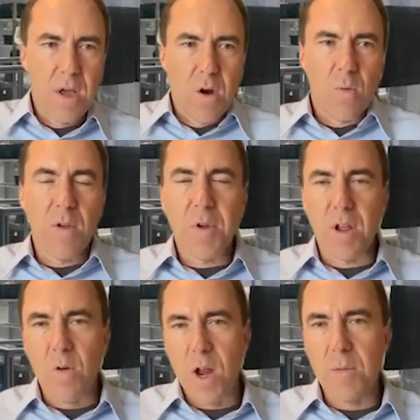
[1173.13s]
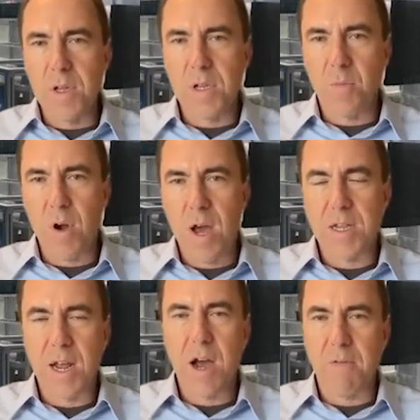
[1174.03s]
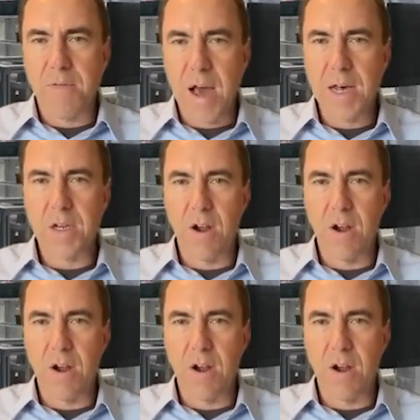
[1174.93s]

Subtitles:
We've been incredibly surprised at how fast